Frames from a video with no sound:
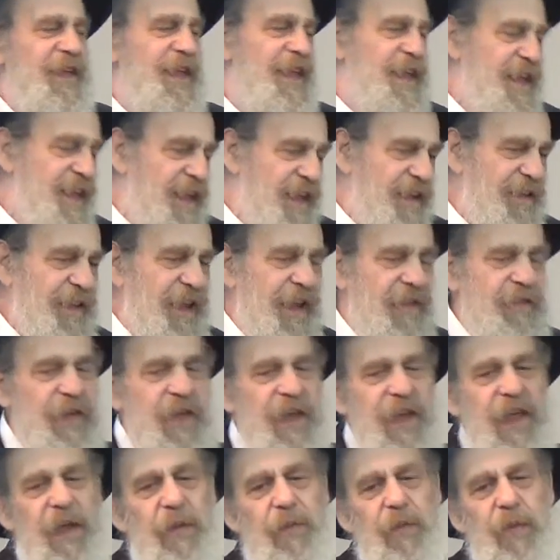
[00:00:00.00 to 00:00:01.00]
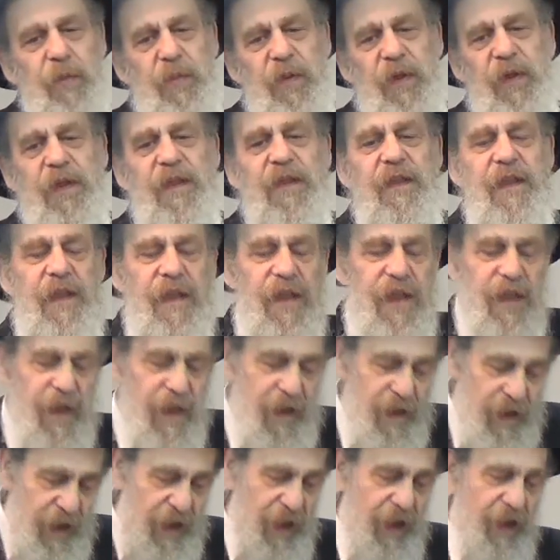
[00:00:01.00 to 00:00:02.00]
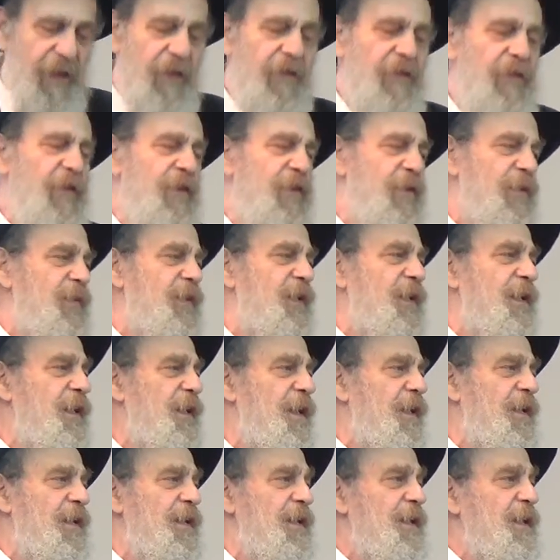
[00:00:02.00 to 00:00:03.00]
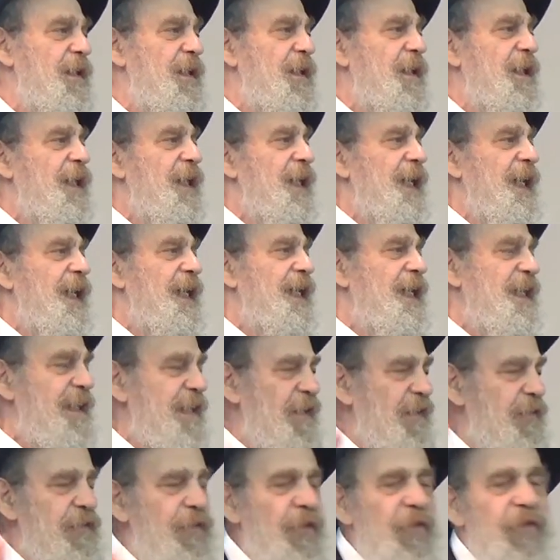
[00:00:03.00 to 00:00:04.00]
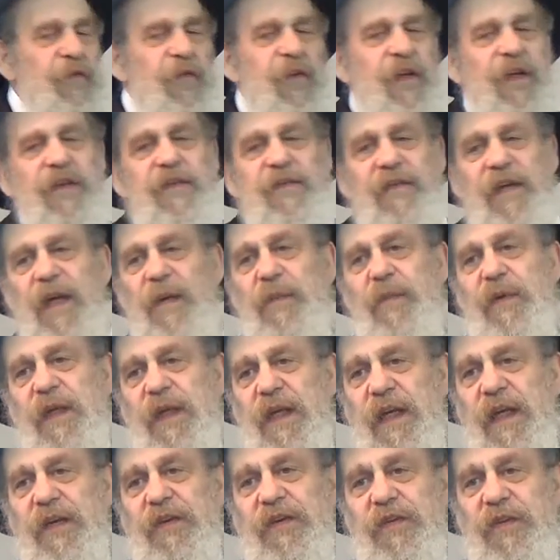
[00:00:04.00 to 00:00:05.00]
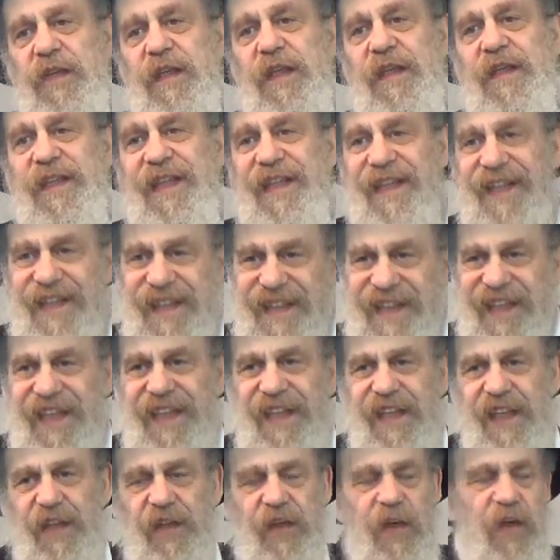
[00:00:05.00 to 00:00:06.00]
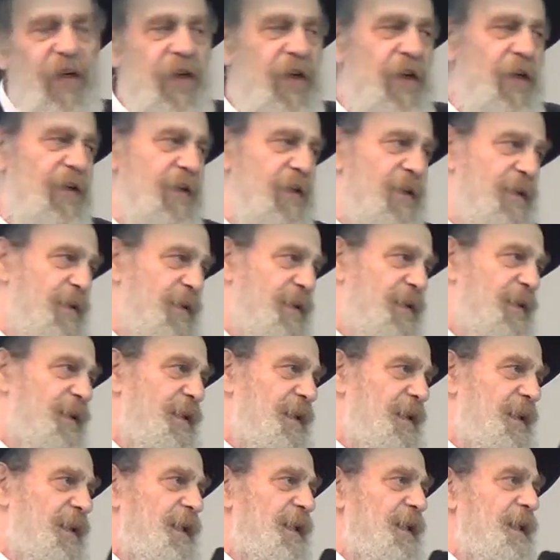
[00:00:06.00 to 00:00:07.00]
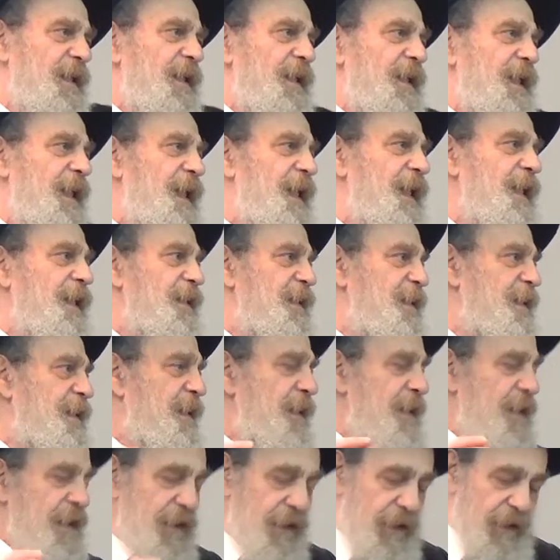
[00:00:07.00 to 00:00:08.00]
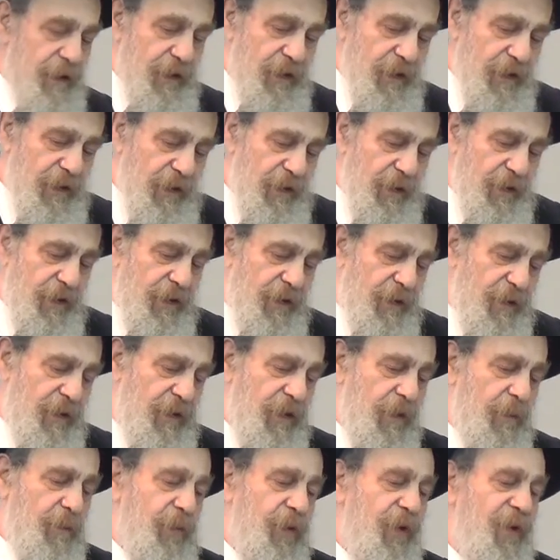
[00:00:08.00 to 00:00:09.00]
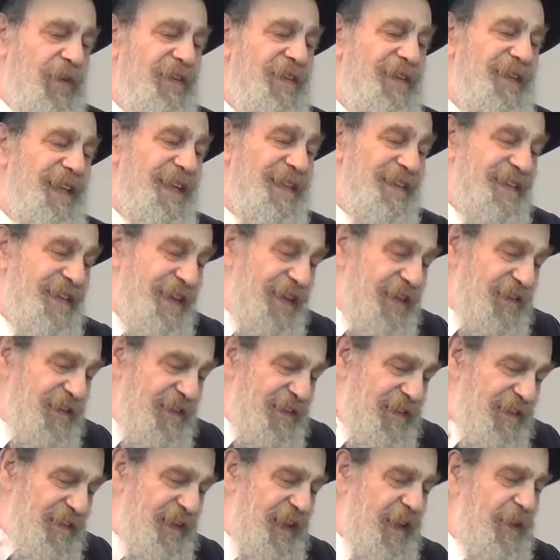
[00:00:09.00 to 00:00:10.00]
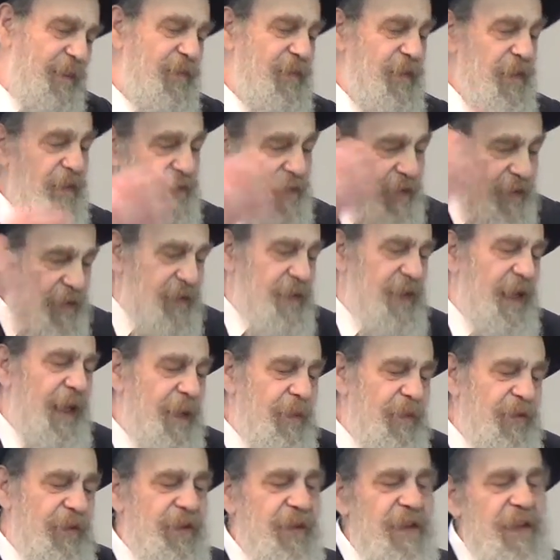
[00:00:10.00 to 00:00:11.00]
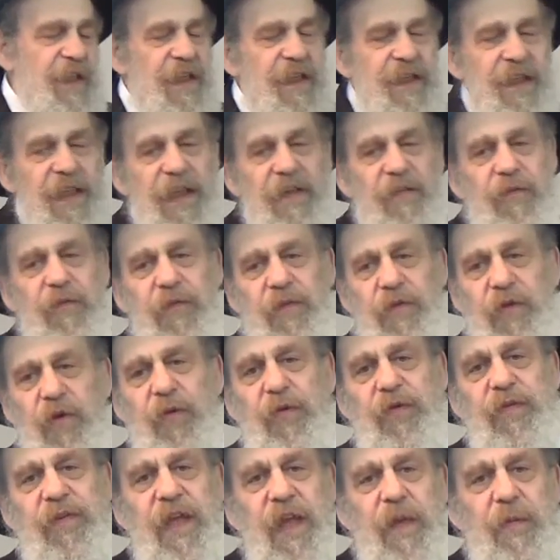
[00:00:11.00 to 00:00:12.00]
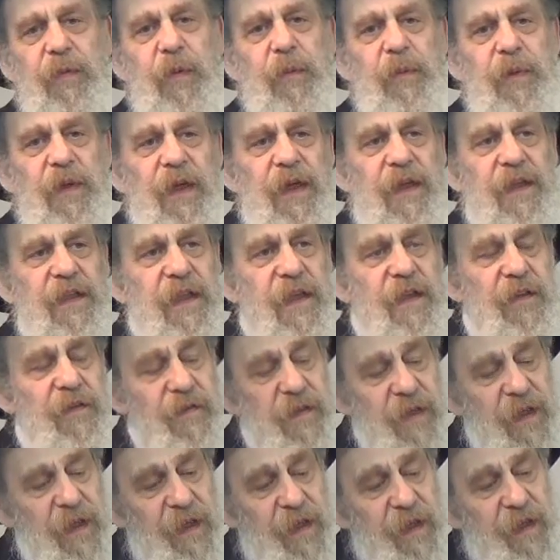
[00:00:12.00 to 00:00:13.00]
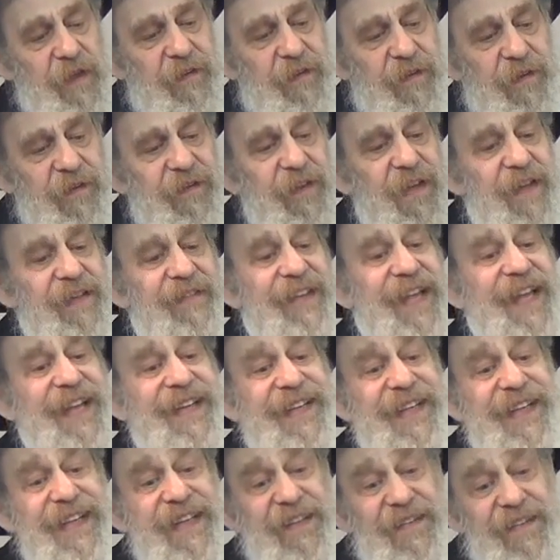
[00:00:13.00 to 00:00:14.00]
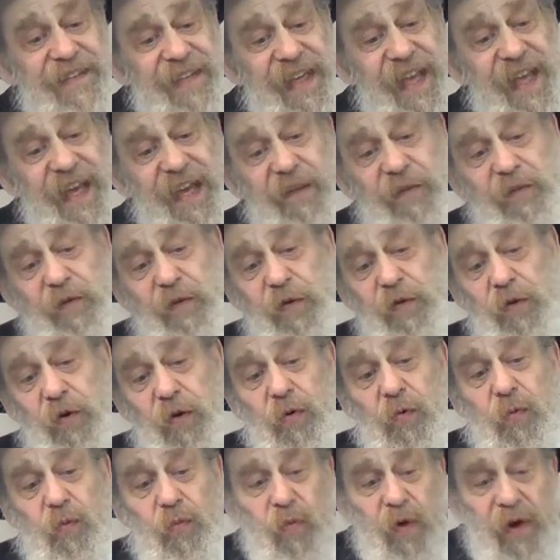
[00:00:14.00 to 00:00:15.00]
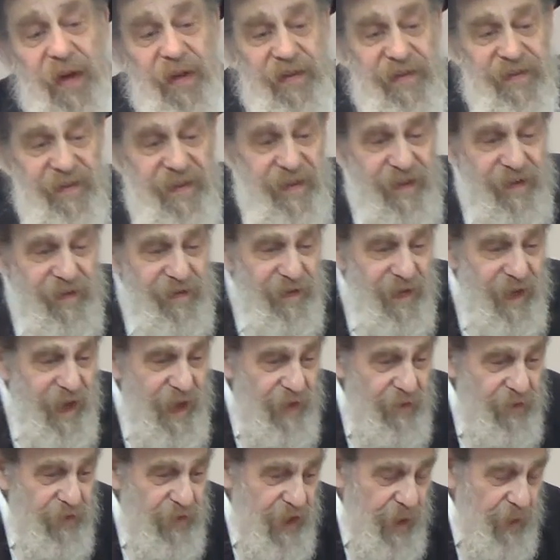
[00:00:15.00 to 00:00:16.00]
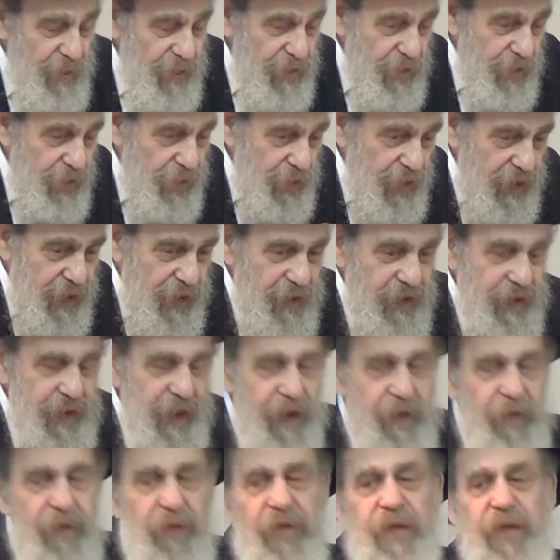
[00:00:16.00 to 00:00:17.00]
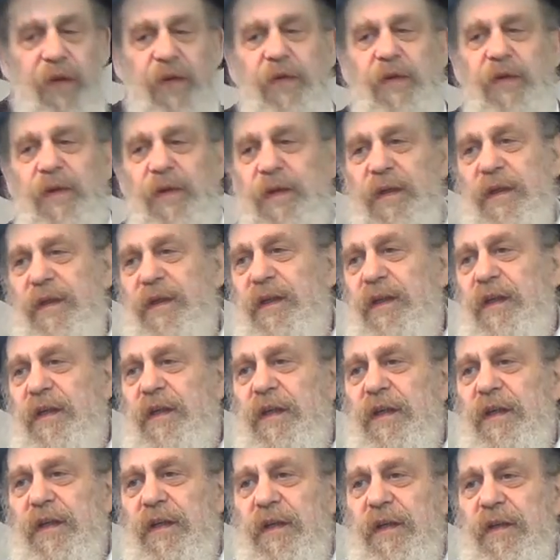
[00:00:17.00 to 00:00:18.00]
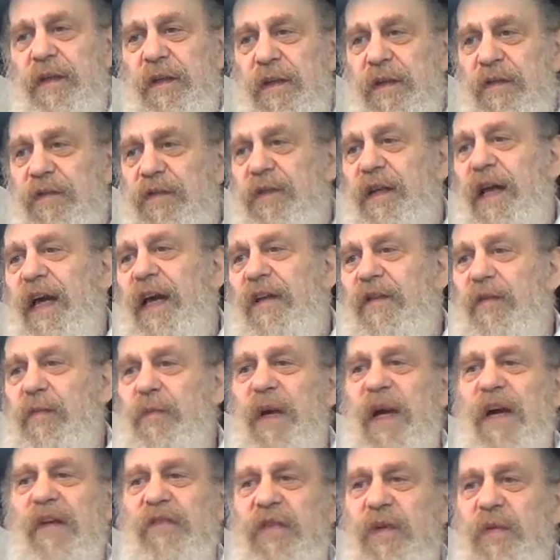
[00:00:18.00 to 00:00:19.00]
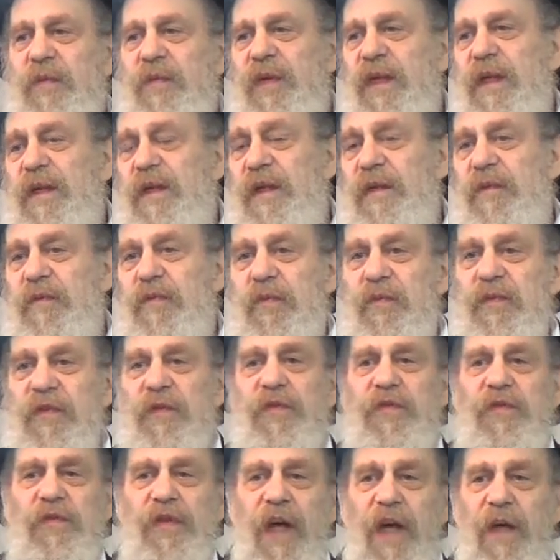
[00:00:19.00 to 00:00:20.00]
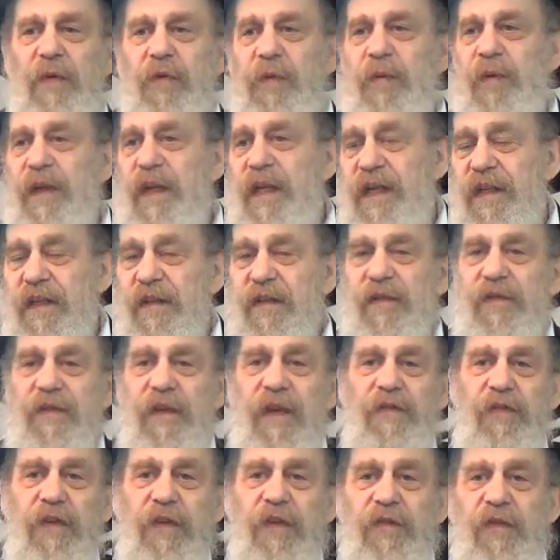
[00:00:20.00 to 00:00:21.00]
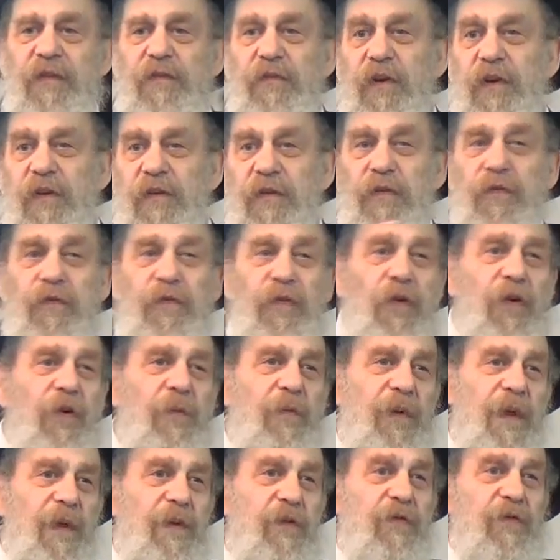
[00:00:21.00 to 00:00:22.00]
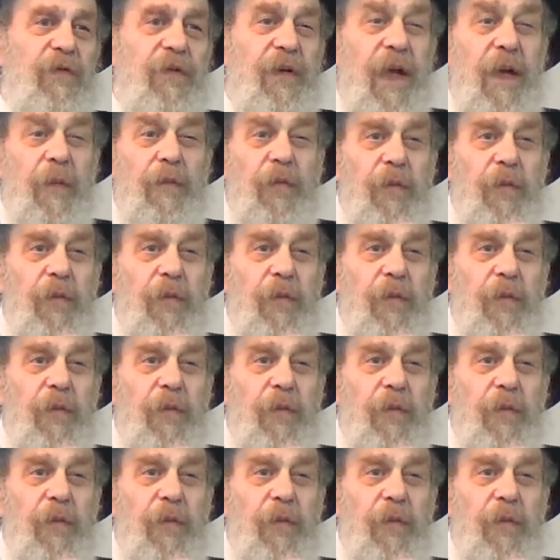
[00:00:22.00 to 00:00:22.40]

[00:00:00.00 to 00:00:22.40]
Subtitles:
that does have the capability has to do it all, and he doesn't fulfill his obligation until he did it all. And the person that doesn't seem to, the Eibishter didn't give him those capabilities, so he says at least he has to go once in his lifetime through the entire Torah. Shaz, Bavli, Yerushalmi, Mechilta, Sefta, Sifri, Sifro, Medrash Rabbah,